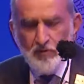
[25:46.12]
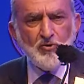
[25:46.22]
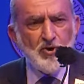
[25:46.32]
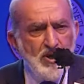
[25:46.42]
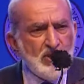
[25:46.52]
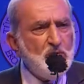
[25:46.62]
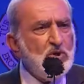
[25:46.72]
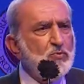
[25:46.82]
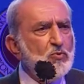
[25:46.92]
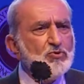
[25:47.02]
great
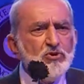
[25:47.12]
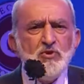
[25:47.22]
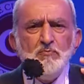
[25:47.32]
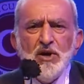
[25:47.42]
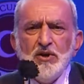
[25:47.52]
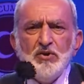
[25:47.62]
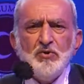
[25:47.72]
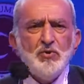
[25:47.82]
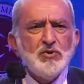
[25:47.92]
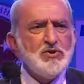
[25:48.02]
people, driven by
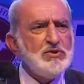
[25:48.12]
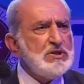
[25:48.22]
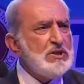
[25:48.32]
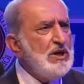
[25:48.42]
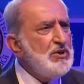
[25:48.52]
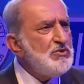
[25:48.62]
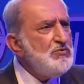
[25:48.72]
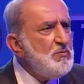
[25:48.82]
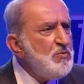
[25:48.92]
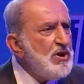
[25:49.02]
curiosity,
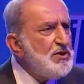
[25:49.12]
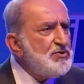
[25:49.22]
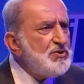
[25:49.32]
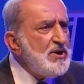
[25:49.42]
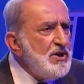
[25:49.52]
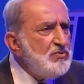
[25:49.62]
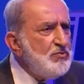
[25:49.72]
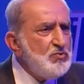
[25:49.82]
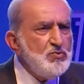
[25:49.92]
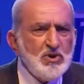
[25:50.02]
driven by trying to
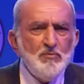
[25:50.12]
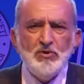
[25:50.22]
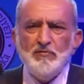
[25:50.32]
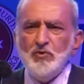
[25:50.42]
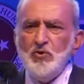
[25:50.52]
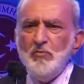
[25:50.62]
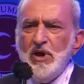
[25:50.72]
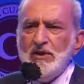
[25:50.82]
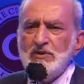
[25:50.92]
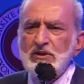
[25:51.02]
do something for
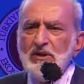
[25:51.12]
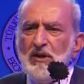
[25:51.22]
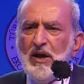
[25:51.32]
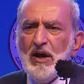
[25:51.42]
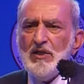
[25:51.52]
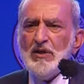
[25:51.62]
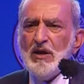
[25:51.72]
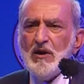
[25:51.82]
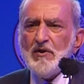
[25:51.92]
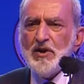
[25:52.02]
humanity, and they
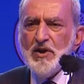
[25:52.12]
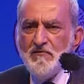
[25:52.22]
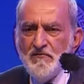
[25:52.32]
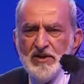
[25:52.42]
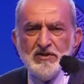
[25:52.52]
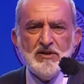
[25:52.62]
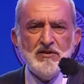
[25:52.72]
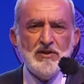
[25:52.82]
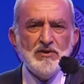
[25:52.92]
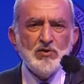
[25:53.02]
are inventing
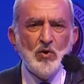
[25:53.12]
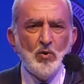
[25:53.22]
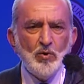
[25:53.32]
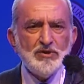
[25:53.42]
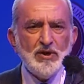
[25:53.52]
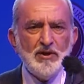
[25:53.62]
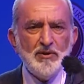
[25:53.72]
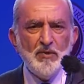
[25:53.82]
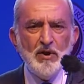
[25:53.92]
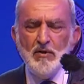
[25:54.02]
things all the
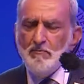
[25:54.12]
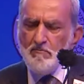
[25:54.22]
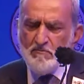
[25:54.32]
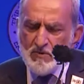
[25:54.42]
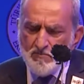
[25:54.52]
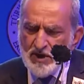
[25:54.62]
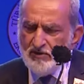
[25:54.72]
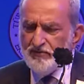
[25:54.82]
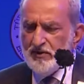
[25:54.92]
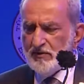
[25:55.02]
time, in
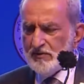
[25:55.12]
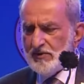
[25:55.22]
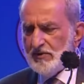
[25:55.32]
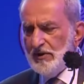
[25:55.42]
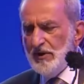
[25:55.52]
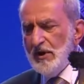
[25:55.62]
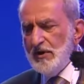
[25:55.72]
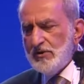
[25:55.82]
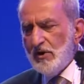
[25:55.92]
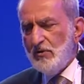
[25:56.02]
many fields.
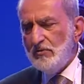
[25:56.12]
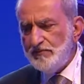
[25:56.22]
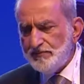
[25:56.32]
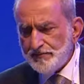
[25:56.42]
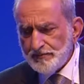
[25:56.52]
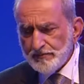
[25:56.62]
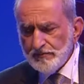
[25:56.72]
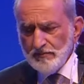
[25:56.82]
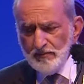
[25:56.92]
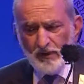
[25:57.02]
So,
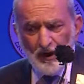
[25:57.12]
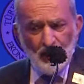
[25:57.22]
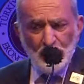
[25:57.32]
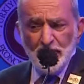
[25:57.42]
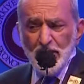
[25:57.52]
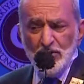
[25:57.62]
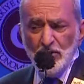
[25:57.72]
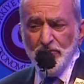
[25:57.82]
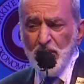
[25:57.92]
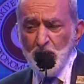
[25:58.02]
again,
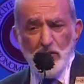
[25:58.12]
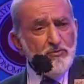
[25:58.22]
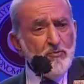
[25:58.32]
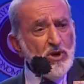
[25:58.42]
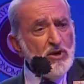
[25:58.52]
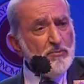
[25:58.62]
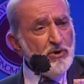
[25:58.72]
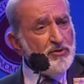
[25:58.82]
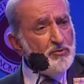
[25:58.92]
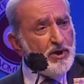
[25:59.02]
not far away from here,
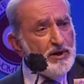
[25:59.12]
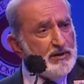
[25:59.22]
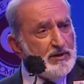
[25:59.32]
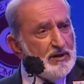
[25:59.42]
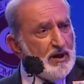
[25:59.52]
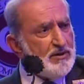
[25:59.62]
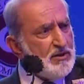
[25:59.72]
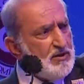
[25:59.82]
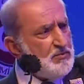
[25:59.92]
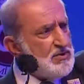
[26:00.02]
by the way, I
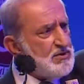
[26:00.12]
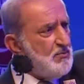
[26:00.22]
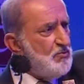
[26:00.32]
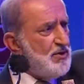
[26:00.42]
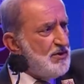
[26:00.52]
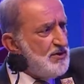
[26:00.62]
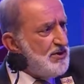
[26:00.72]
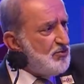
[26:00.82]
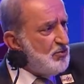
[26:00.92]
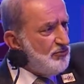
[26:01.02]
think it was somewhere
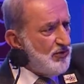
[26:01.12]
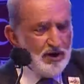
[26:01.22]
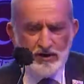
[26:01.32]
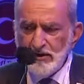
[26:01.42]
near Urfa,